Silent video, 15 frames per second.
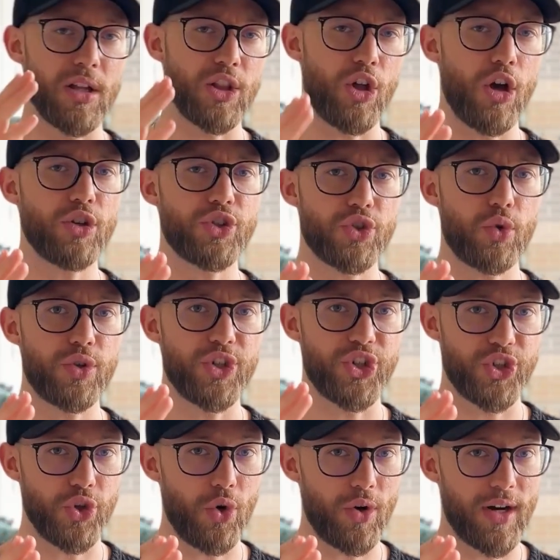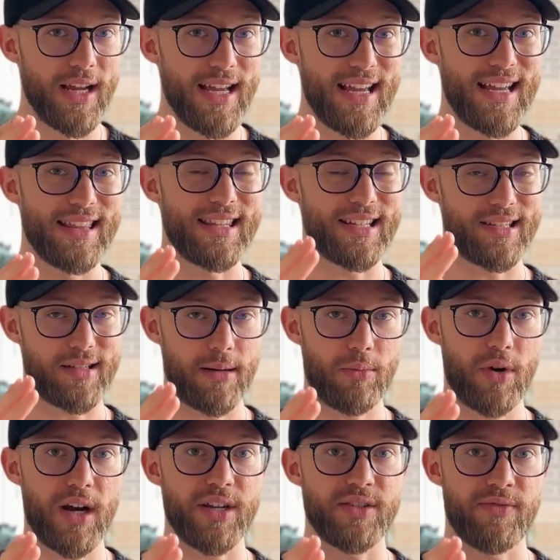long story short, the
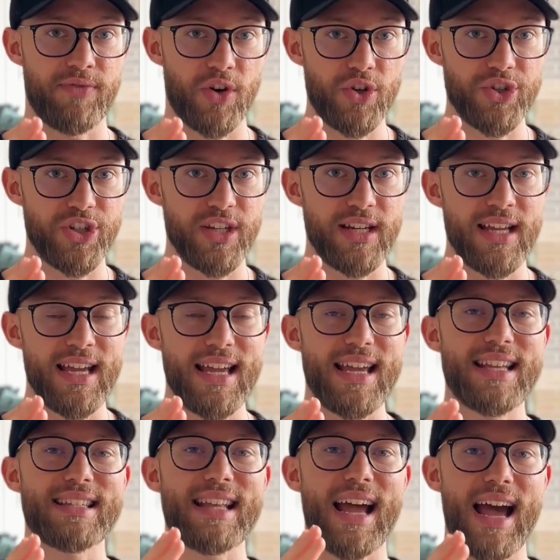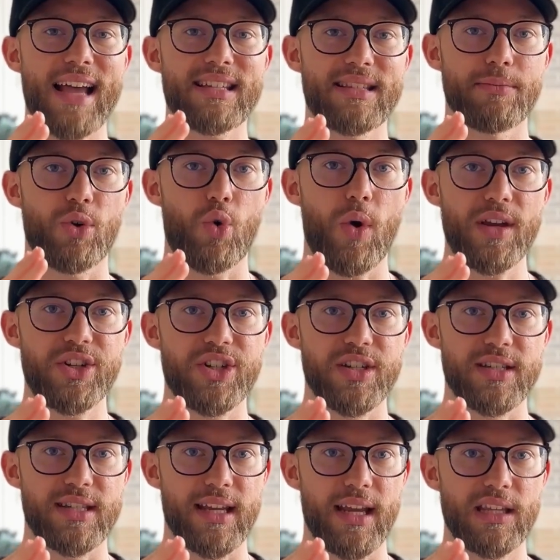summarized version is to ask them
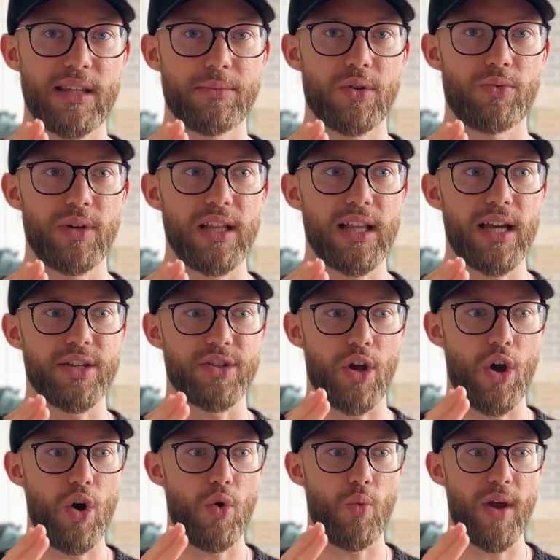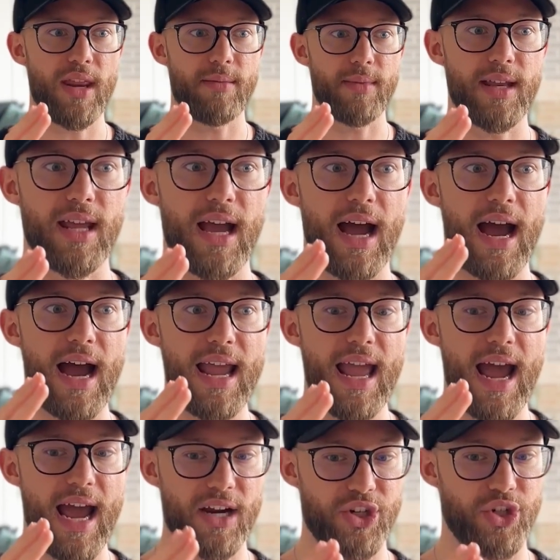questions to get them to realize, oh, wait a minute, I
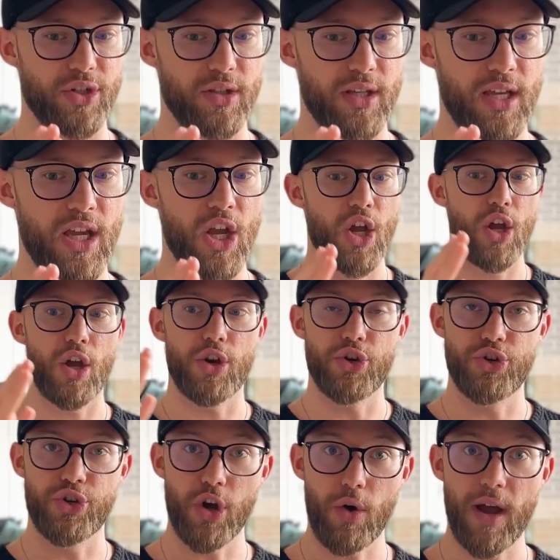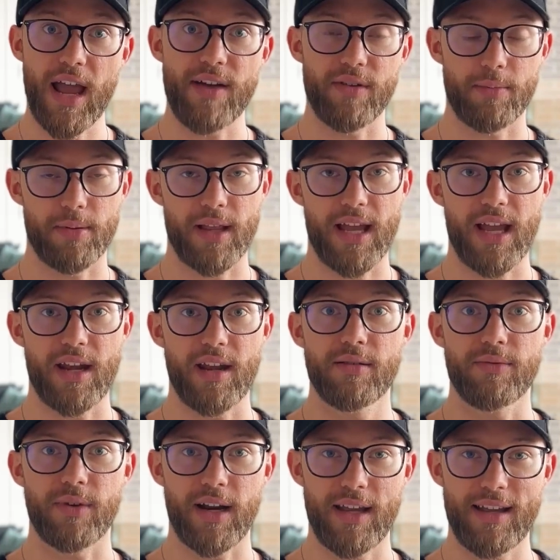actually don't have a plan,
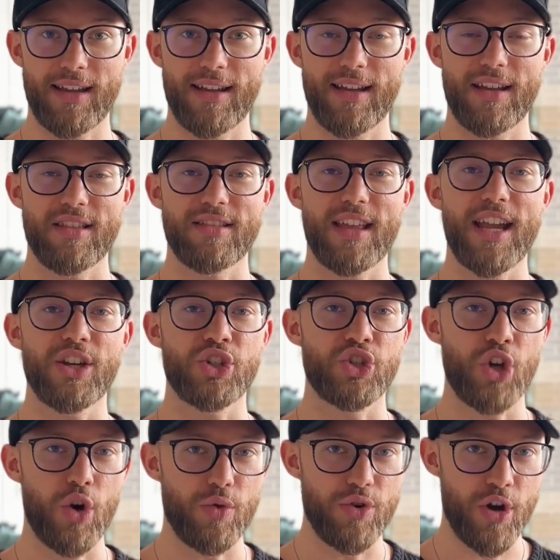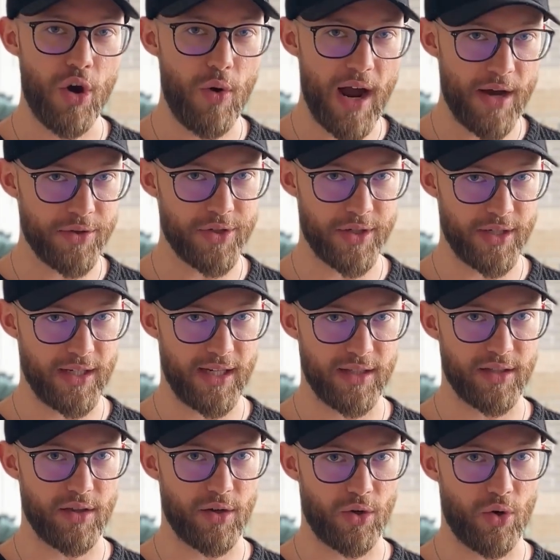right? They don't know how they're going to
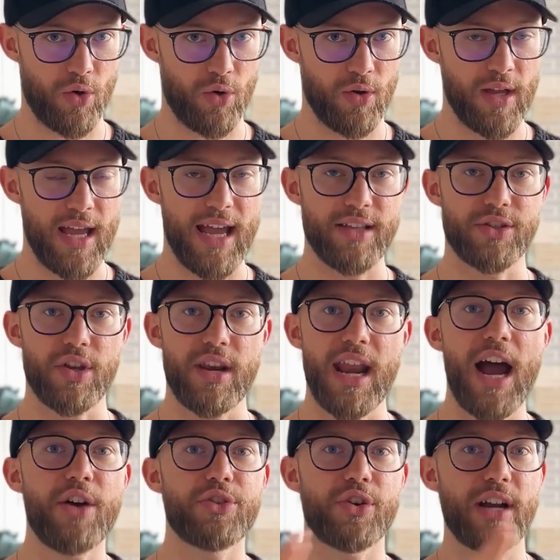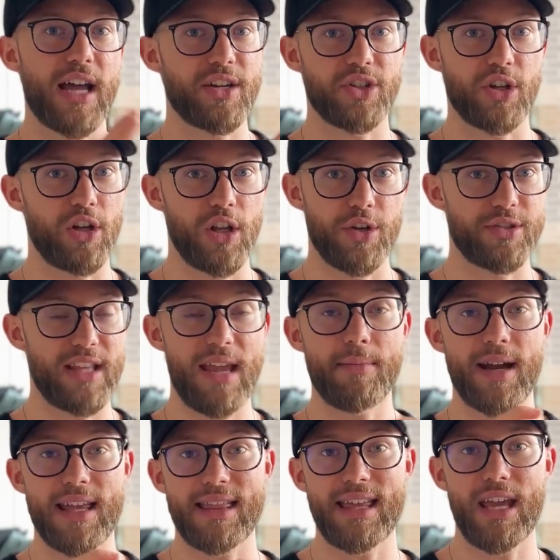get to their goal. And so now they're not as close. They
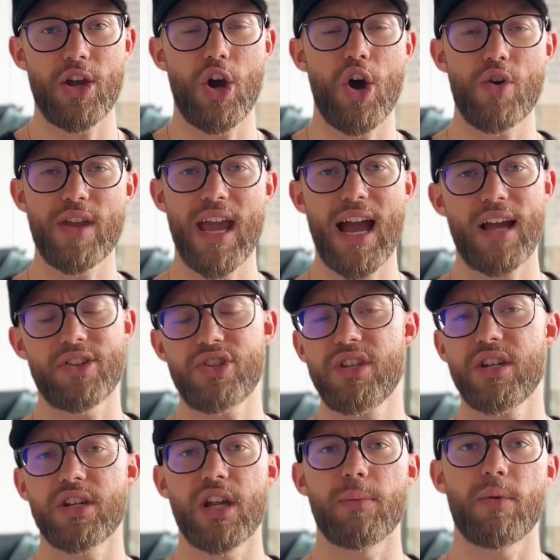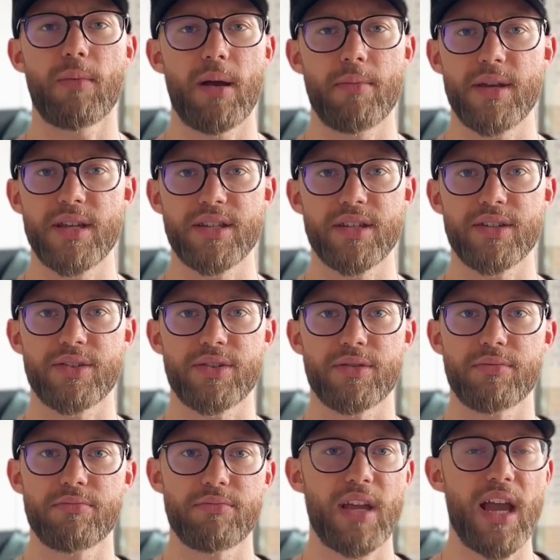might think, oh yeah, I just need to double my business.
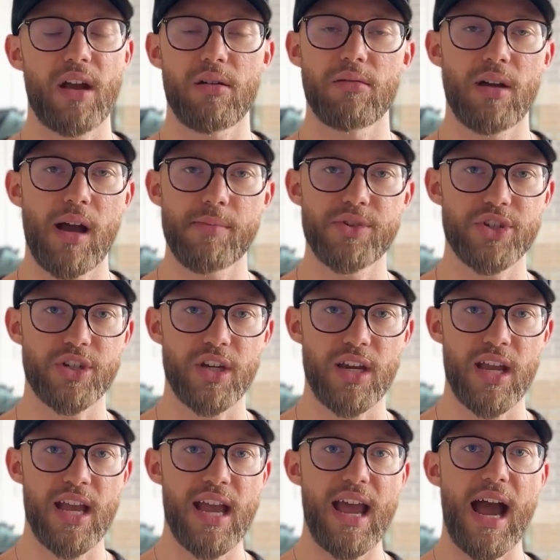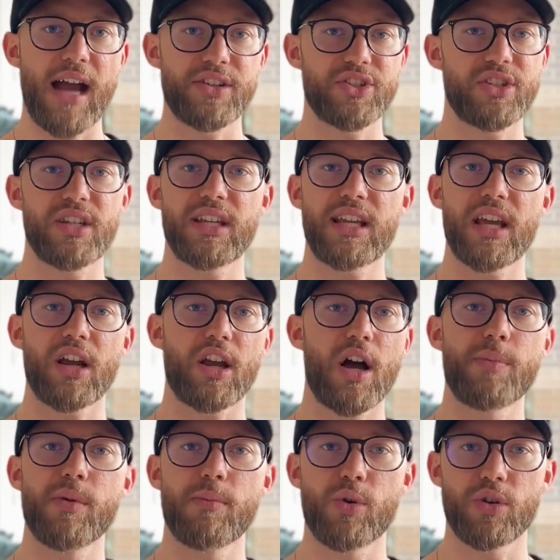Yeah, I just need to get a
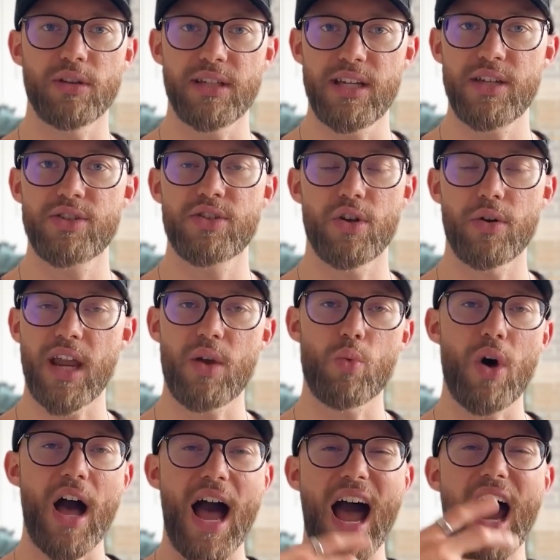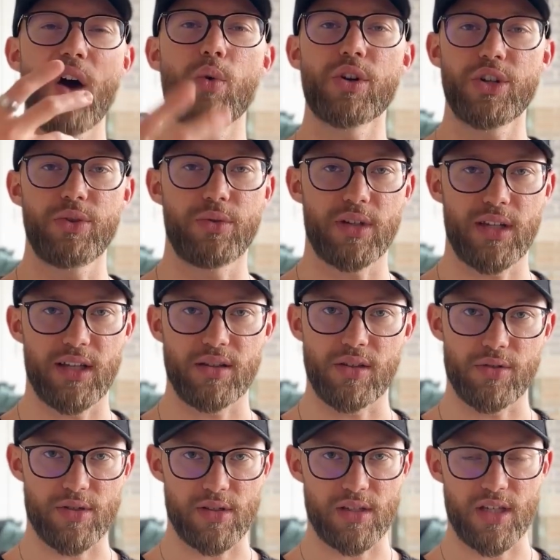couple more leads. Okay, well, how are you going to get
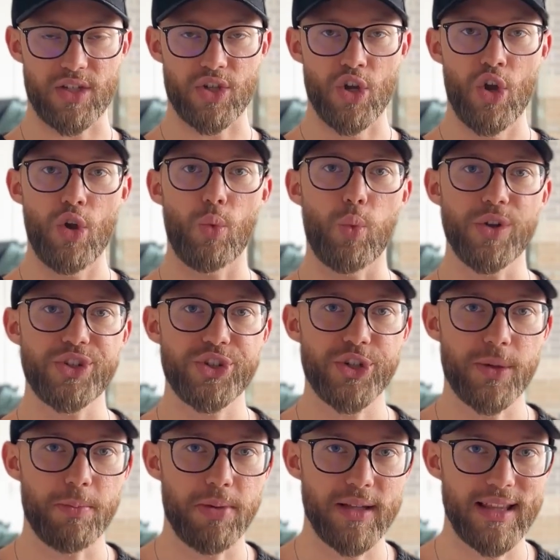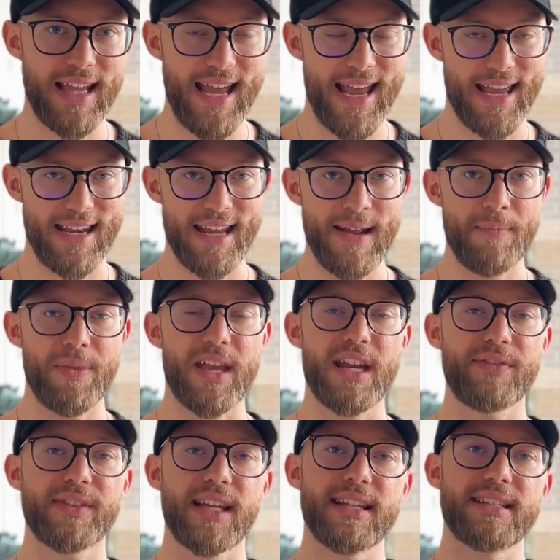those leads? What's your plan? And
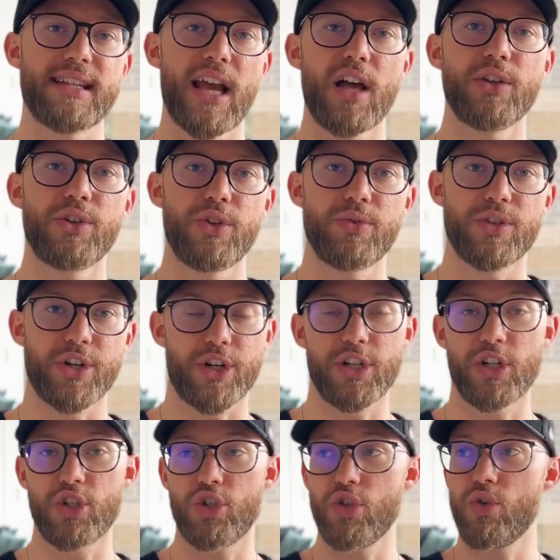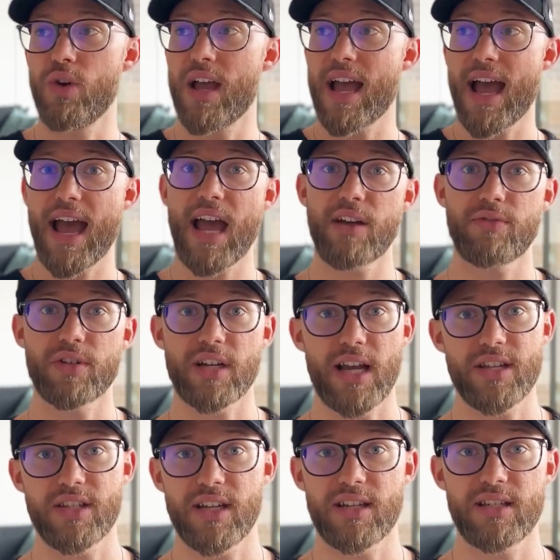if they tell you they're going to do
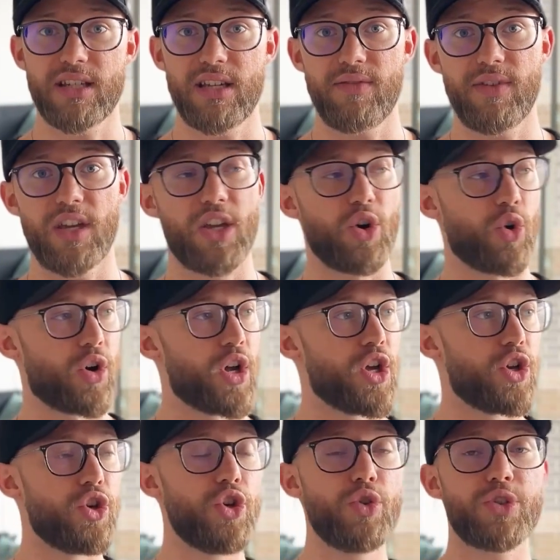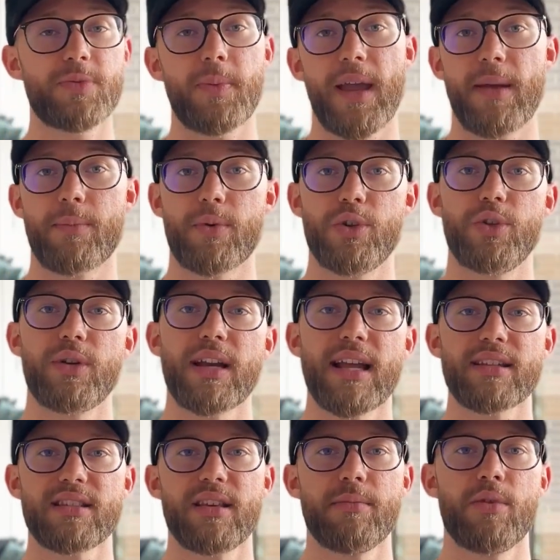advertising on TV or newspaper, you can
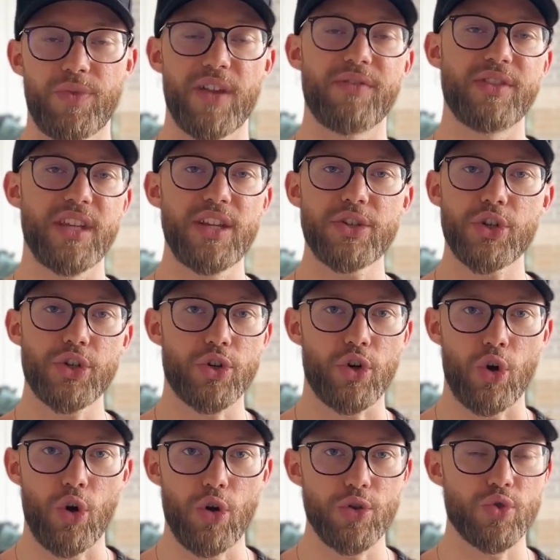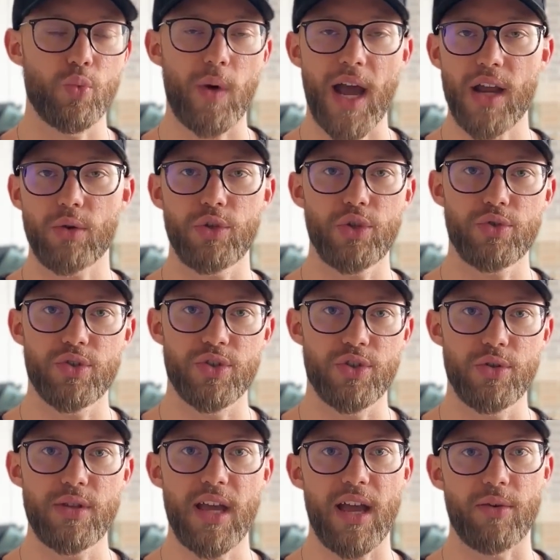ask them, if these are your goals, why don't you just
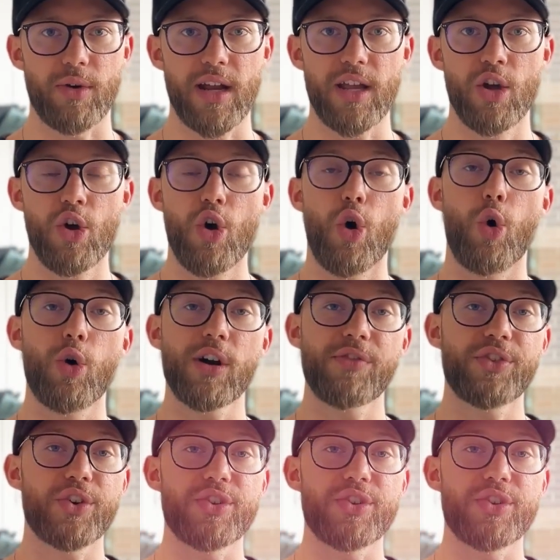do that, right? Or if they're